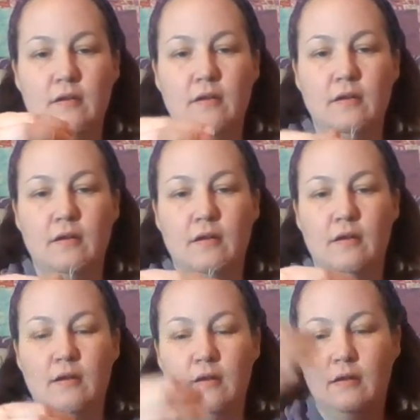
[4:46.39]

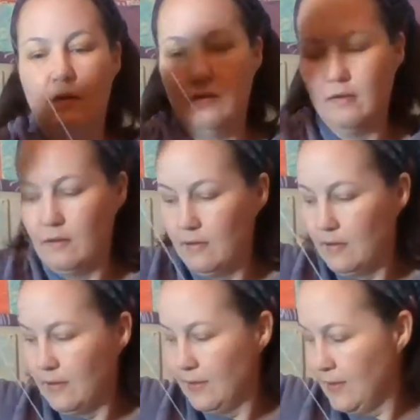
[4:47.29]
get a
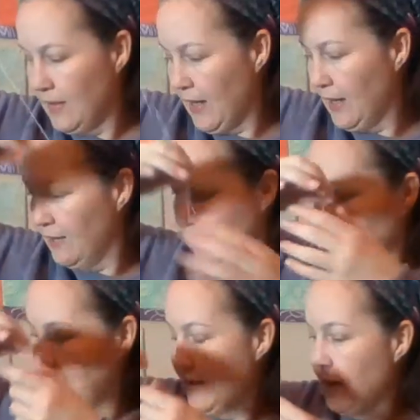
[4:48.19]
clothes
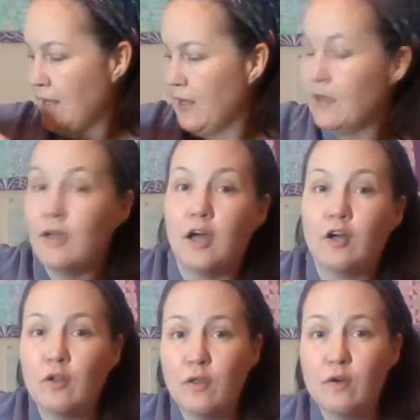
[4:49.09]
peg or a
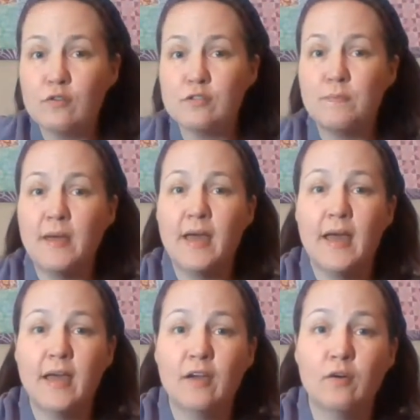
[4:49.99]
clip or
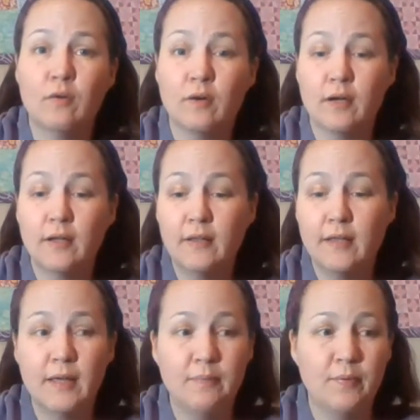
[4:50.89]
a piece of
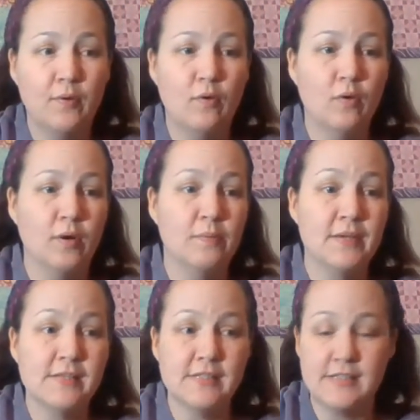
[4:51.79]
tape.
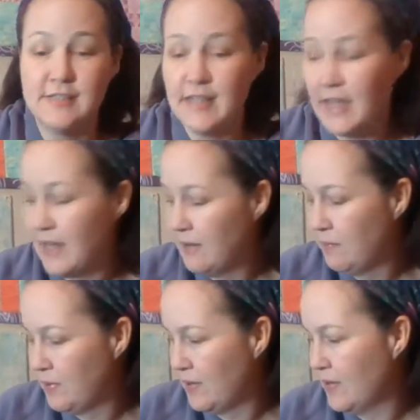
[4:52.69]
I found that
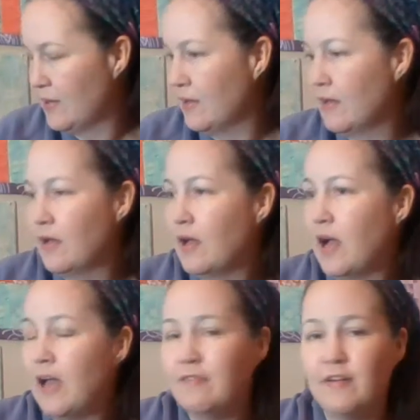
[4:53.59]
tape works the
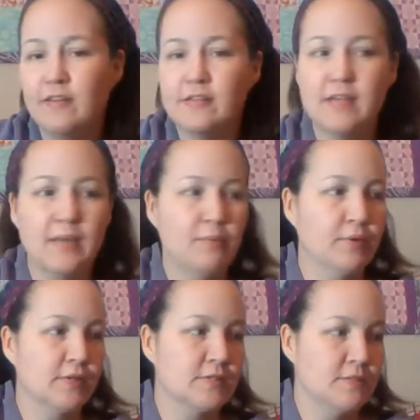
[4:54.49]
best. I don't have
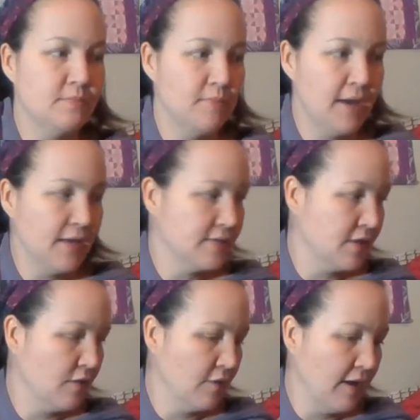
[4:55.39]
any in close
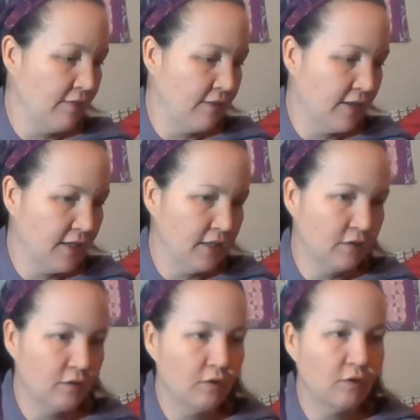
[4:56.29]
proximity to
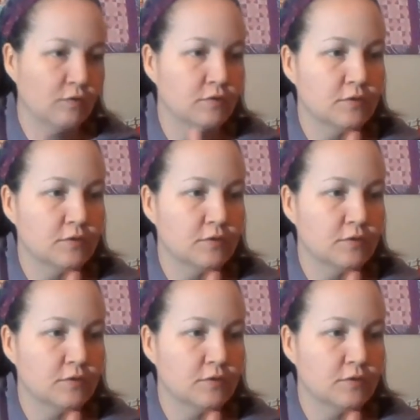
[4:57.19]
me.